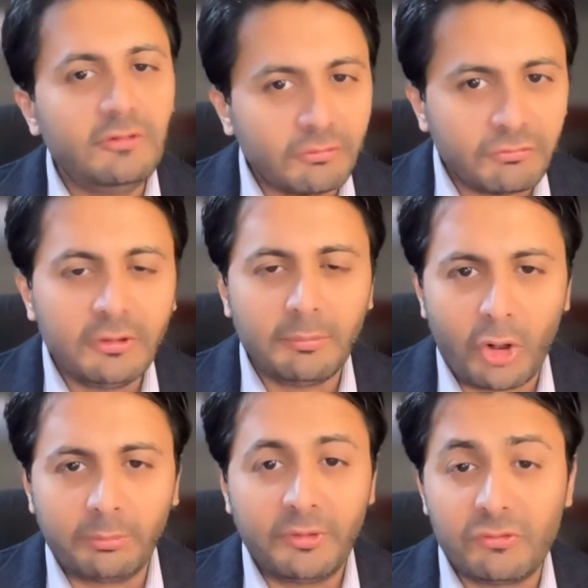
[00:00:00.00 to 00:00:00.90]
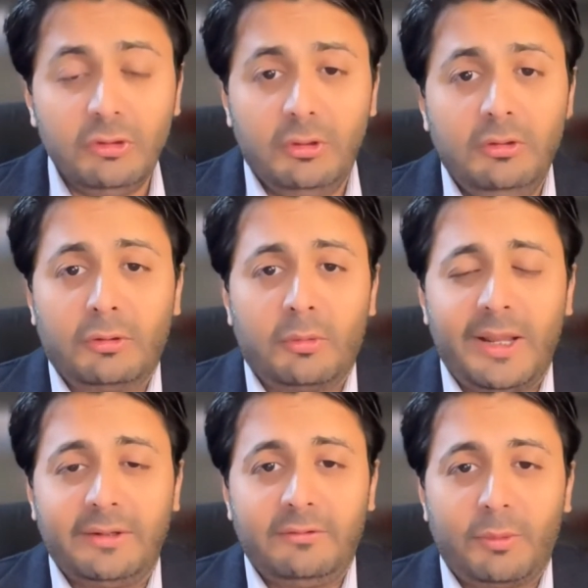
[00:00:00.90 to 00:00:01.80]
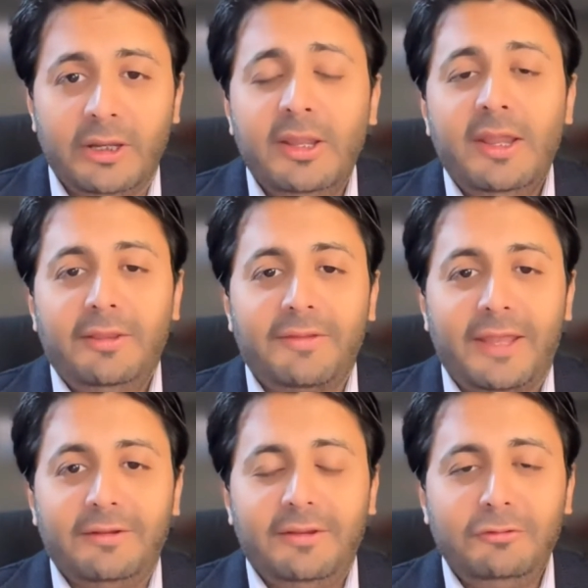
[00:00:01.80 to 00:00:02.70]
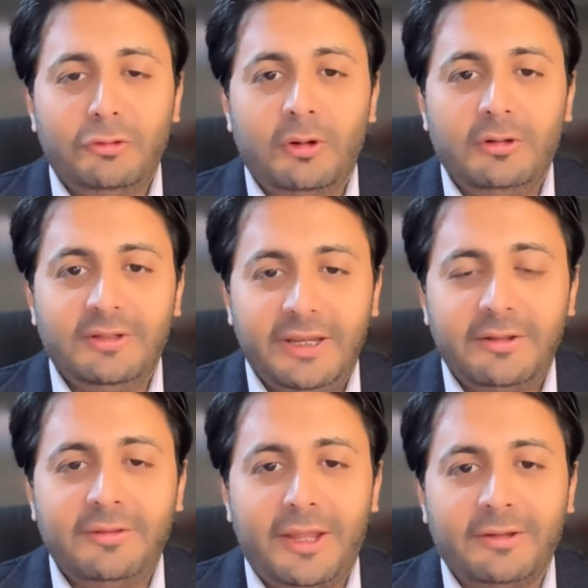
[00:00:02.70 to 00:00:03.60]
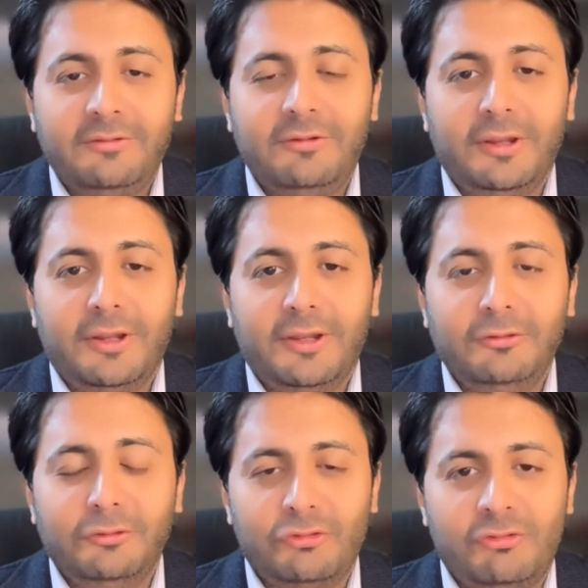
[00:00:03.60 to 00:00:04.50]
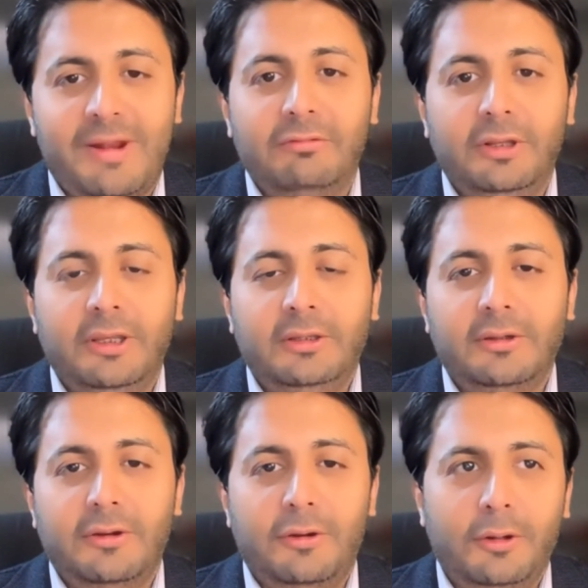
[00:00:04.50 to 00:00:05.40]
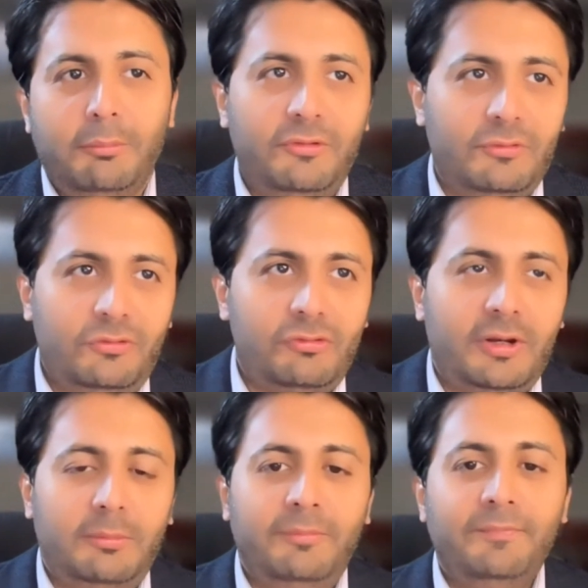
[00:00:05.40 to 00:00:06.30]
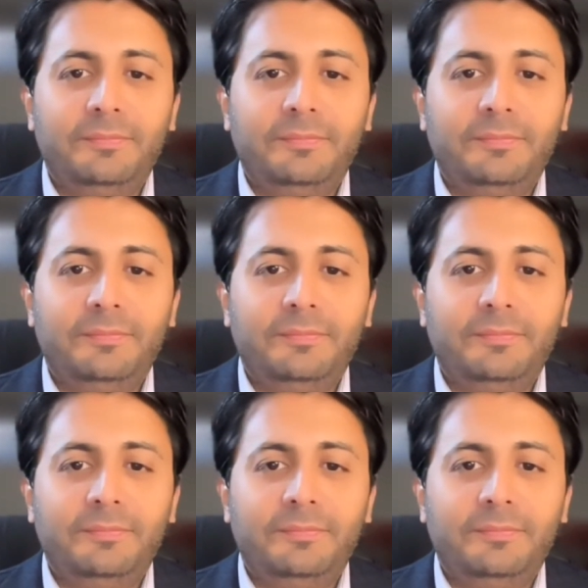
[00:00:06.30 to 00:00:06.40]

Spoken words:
different departments. So you're correct, right? That your data that you're traveling on a business trip